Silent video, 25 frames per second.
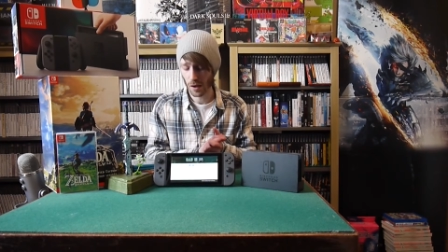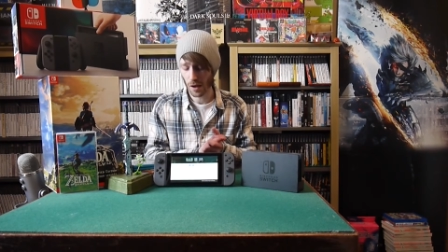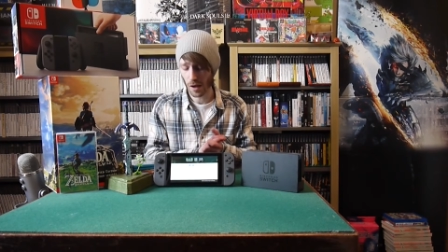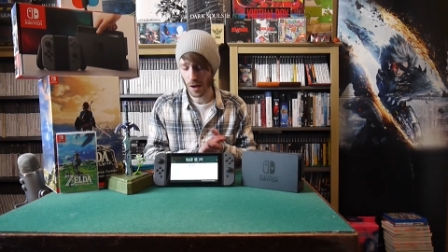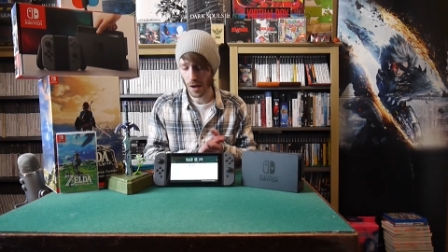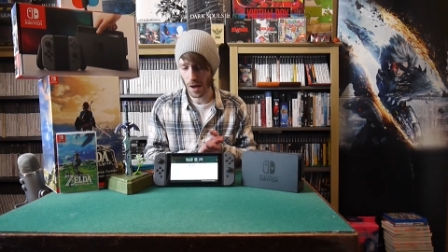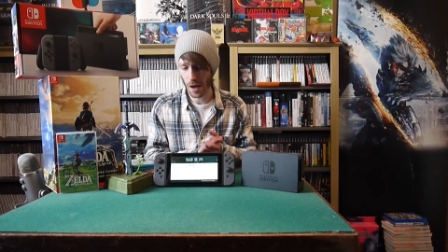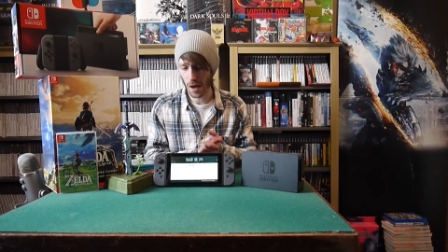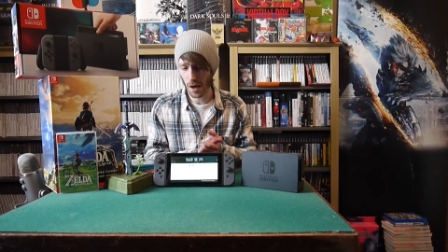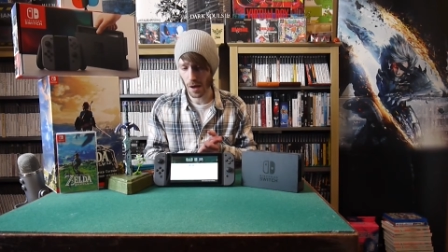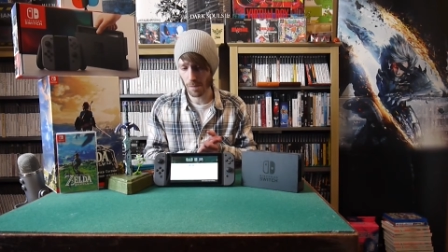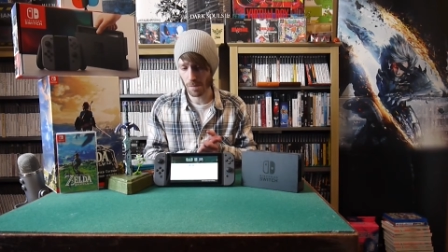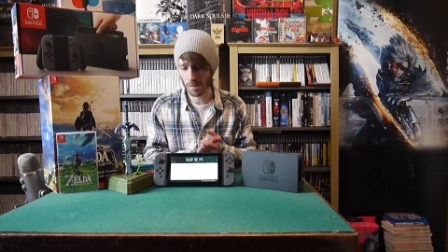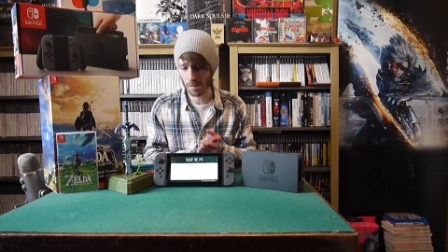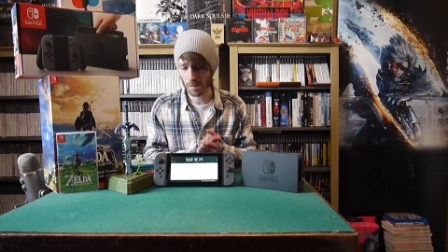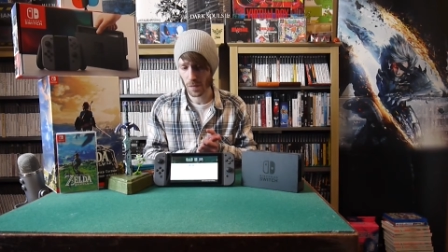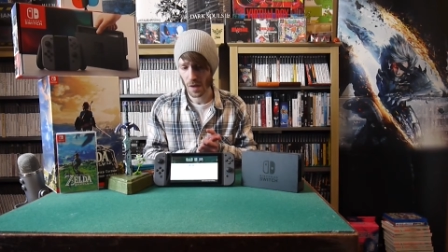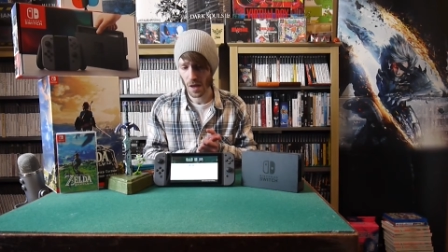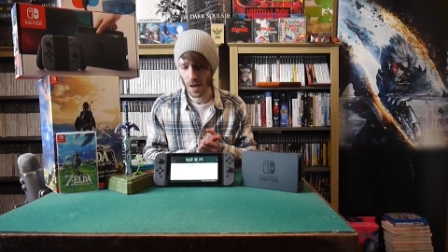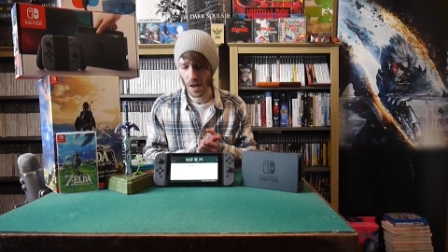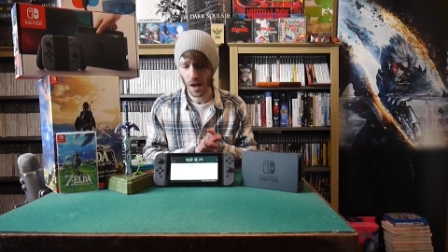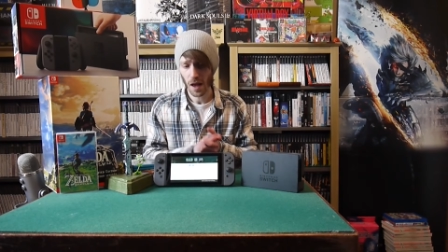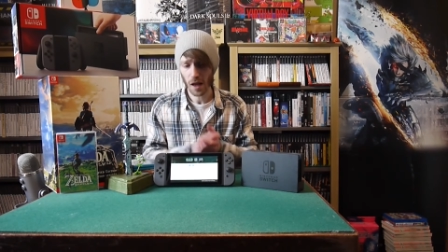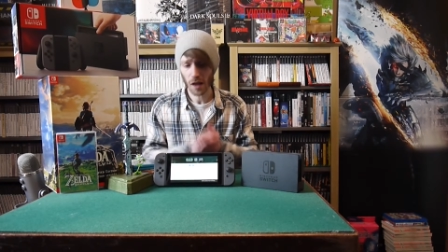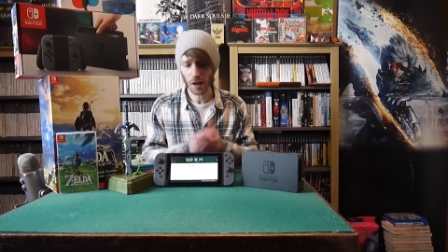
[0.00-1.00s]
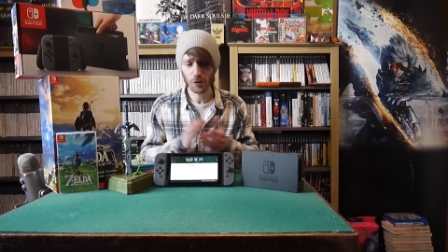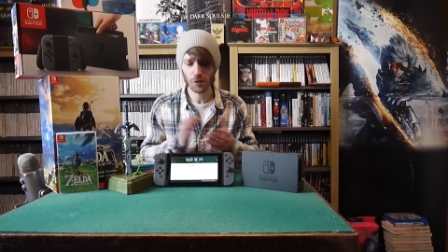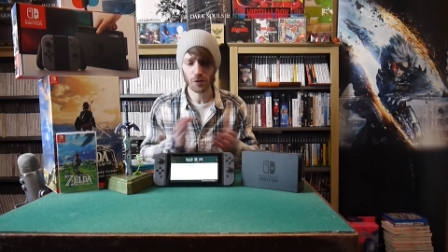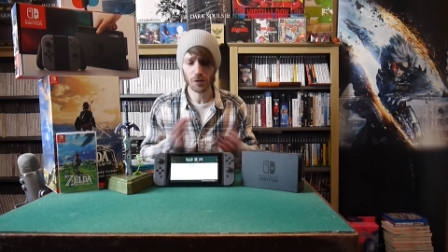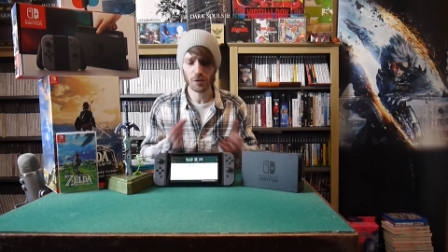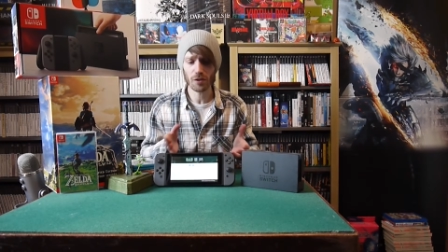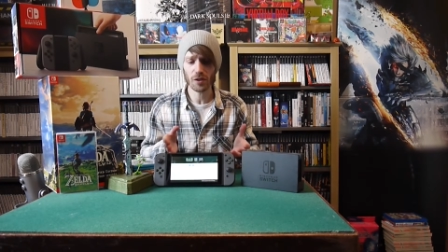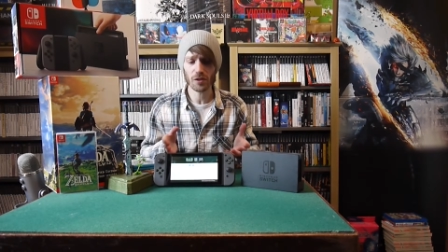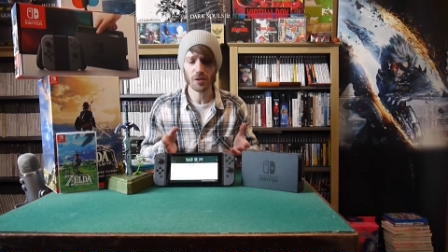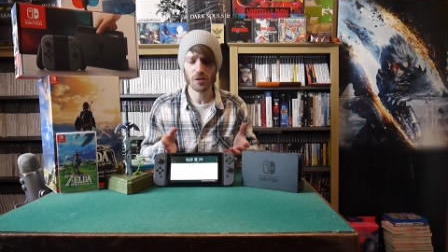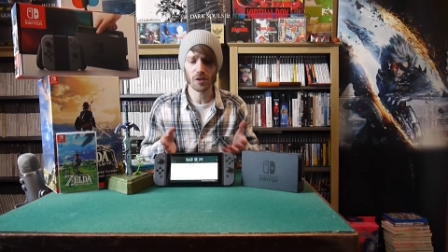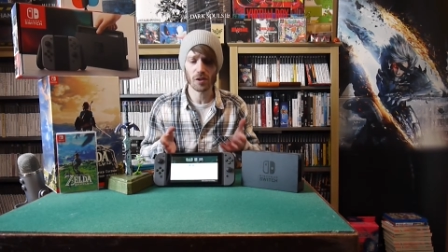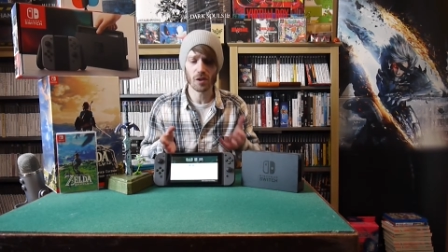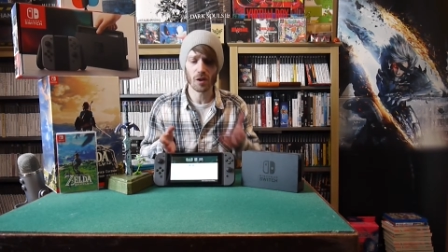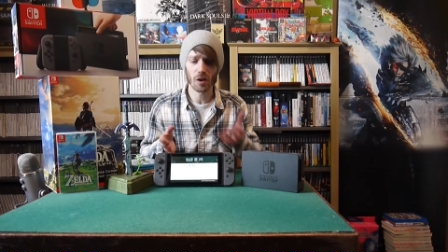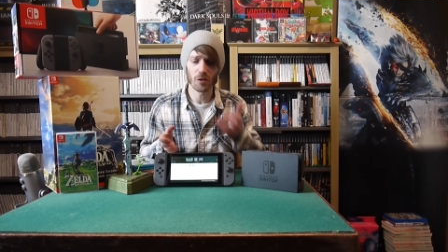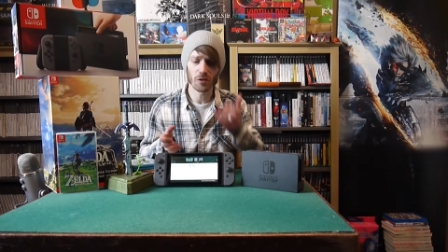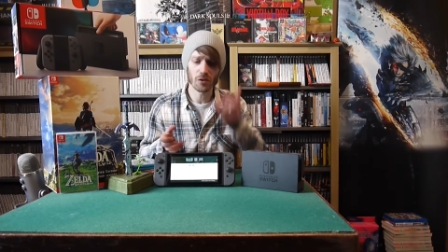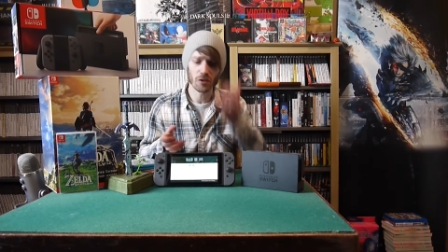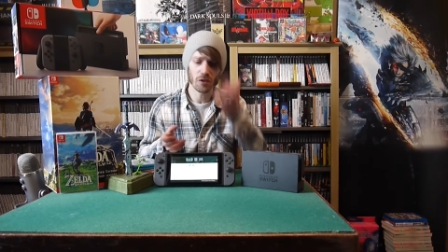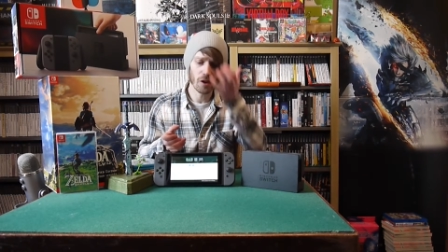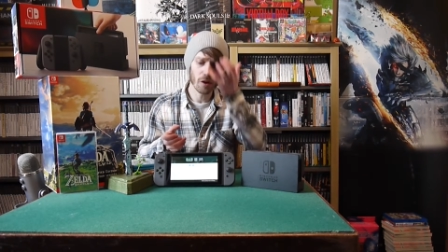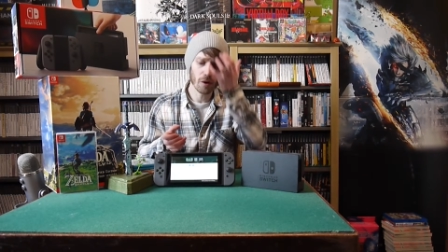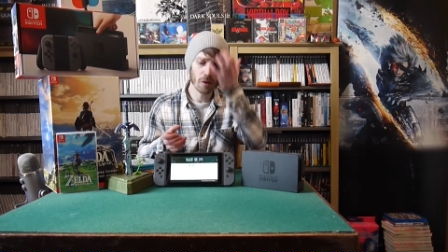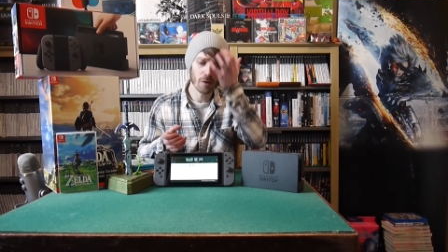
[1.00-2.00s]
As for the rest of the
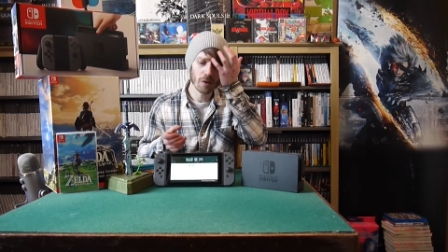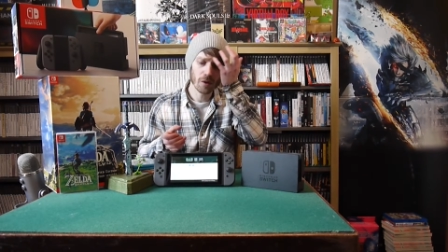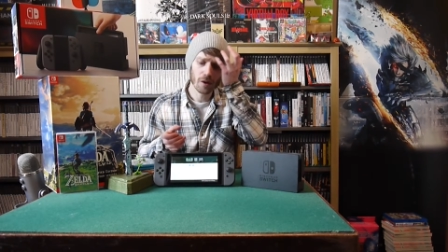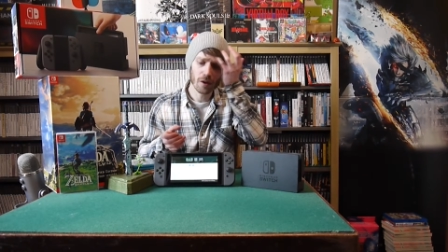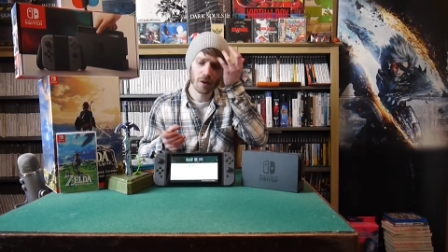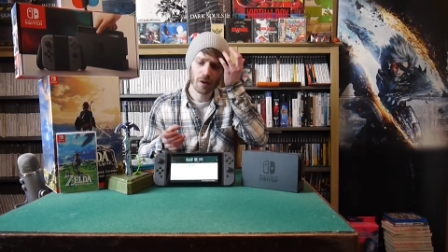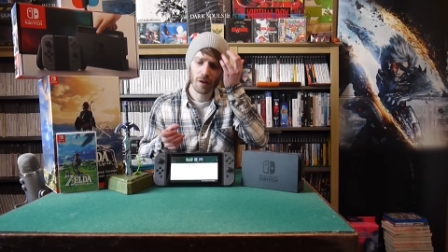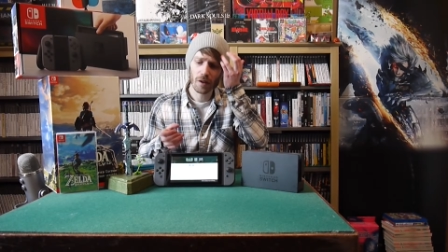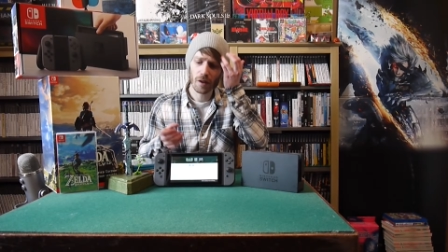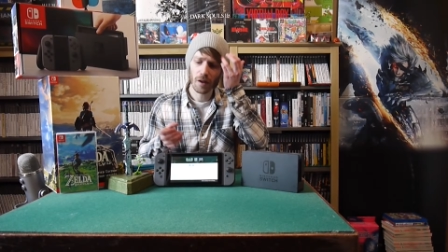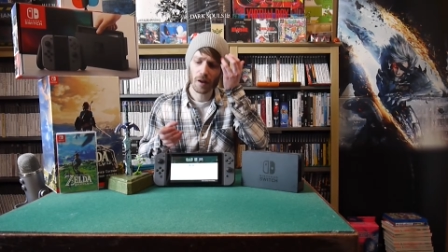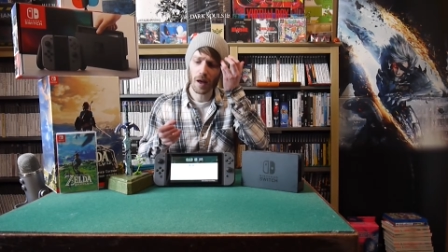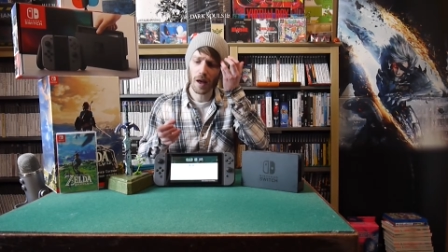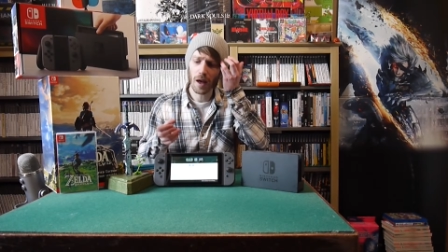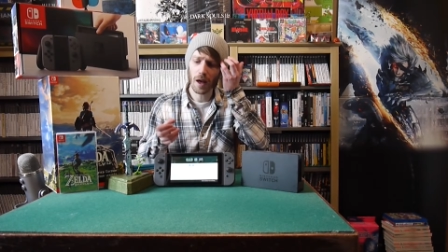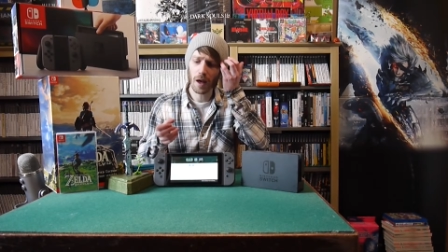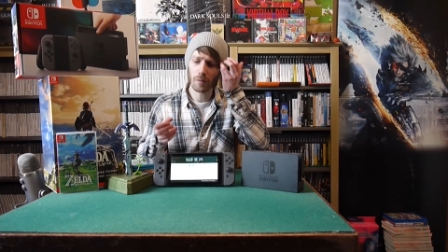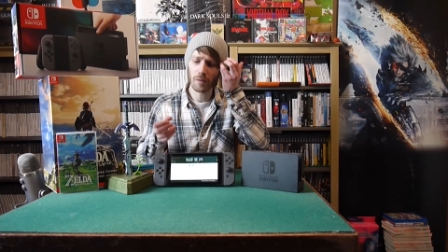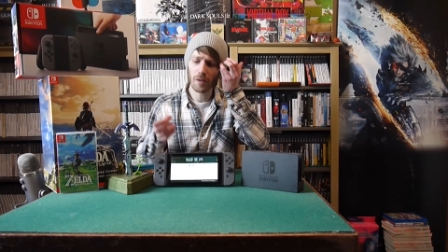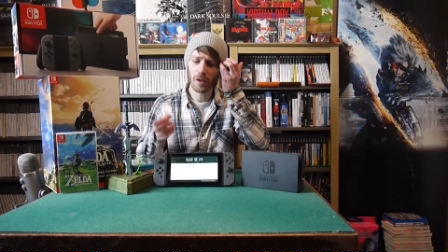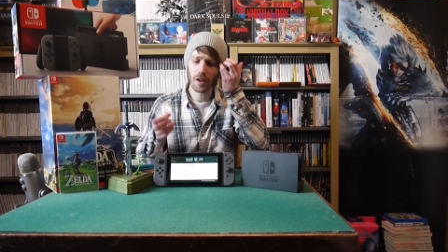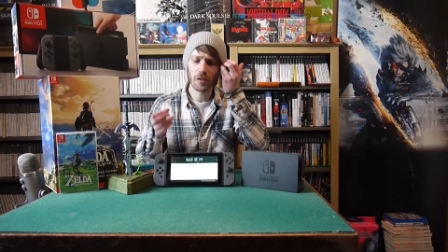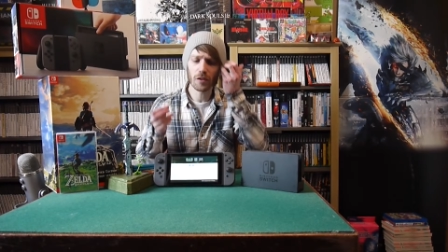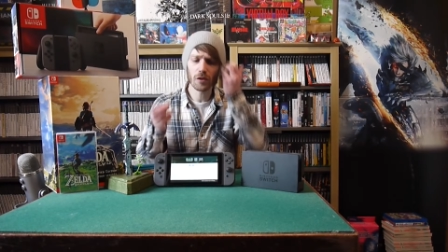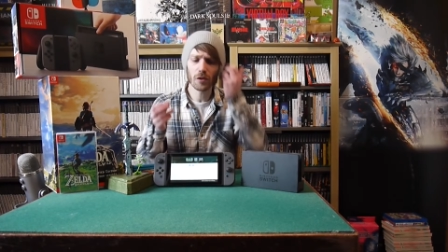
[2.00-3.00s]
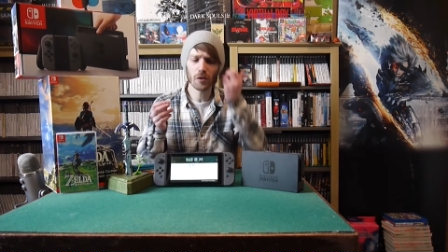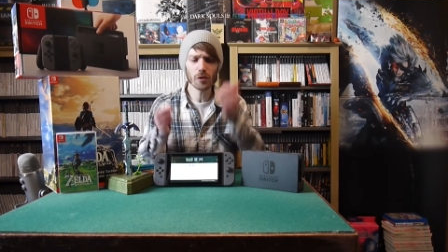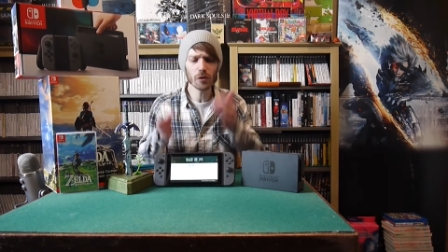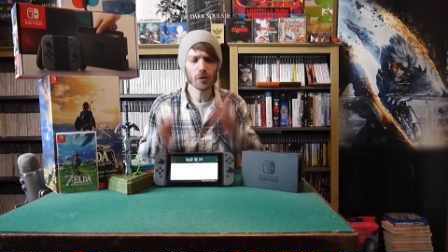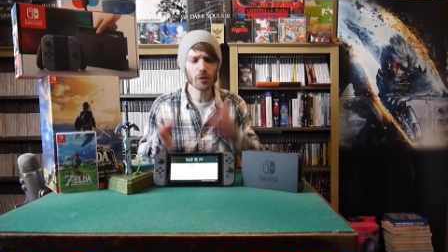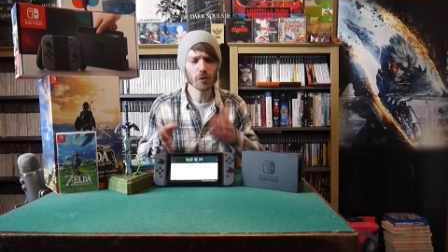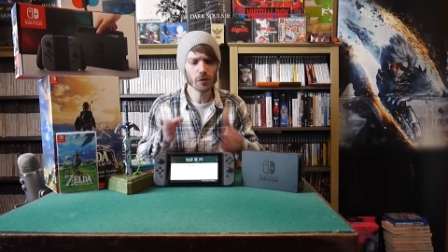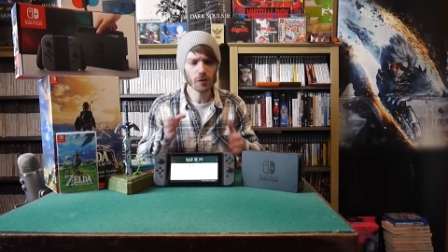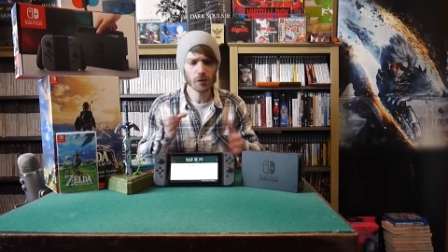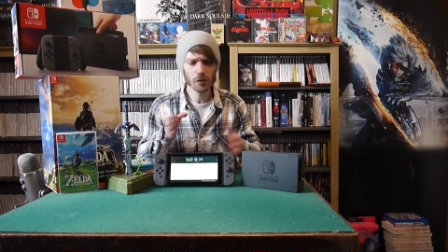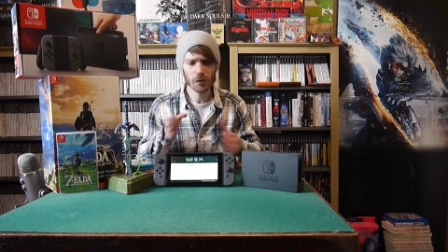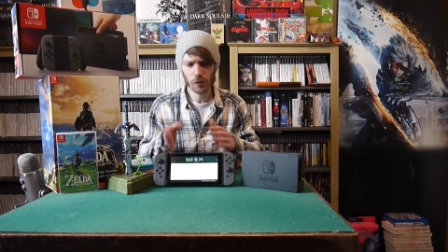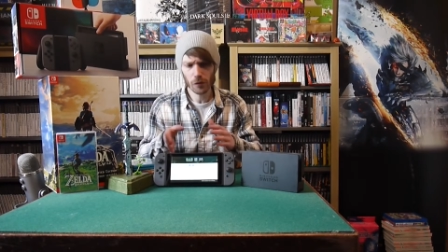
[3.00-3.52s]
console, there's a